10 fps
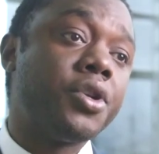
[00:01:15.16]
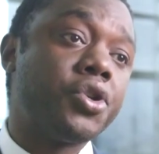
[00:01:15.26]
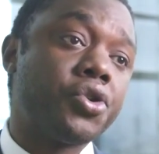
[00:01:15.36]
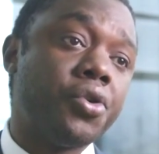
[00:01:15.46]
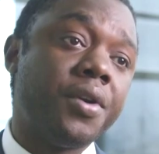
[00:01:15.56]

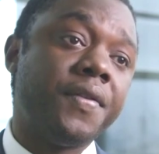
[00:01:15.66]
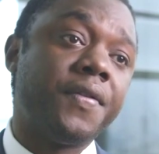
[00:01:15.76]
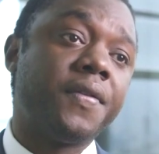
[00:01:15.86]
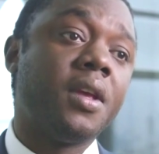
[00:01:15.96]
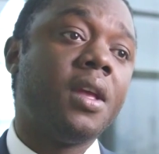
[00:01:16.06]

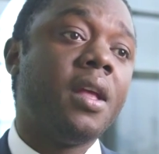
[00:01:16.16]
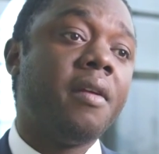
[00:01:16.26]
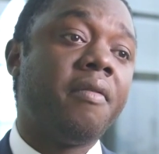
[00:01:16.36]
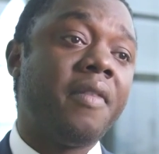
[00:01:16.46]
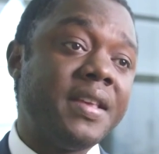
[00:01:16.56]
insurance
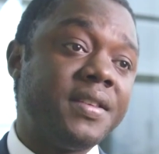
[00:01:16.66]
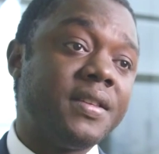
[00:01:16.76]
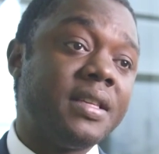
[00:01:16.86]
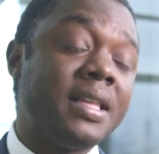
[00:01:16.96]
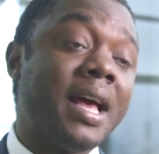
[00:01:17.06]

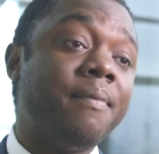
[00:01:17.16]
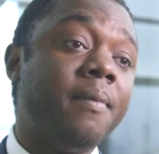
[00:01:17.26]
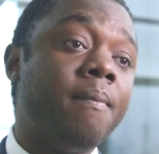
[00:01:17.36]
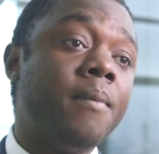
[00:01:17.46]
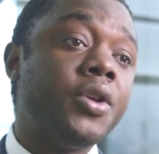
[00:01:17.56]
faces is
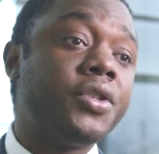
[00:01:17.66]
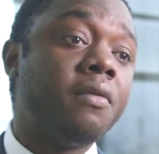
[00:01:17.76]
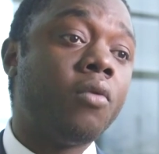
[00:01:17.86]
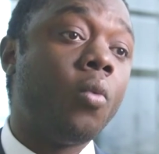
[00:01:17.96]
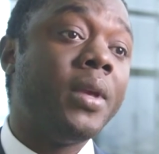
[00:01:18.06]
that most
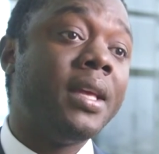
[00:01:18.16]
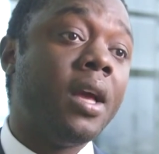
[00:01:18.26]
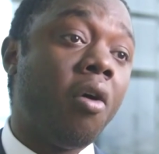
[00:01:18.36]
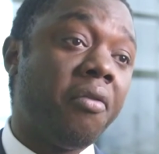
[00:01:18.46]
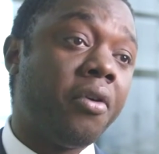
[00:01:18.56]
of what we
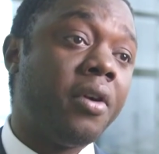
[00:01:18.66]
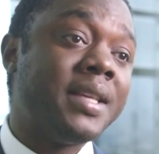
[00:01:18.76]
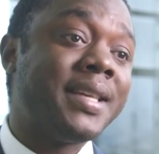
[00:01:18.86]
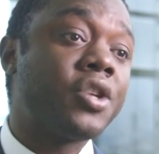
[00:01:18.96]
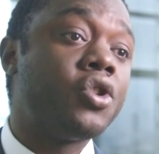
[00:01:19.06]
offer
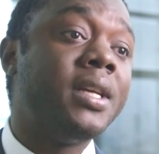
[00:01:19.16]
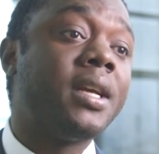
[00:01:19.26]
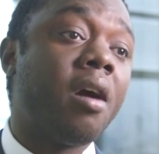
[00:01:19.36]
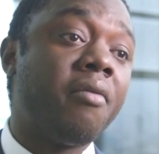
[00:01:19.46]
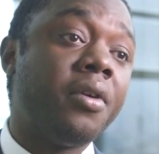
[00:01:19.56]
is actually
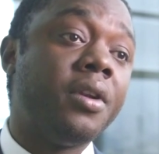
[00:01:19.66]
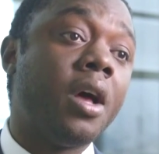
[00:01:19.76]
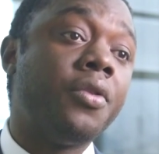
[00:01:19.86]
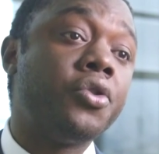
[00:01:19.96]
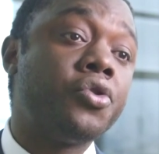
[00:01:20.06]
covered under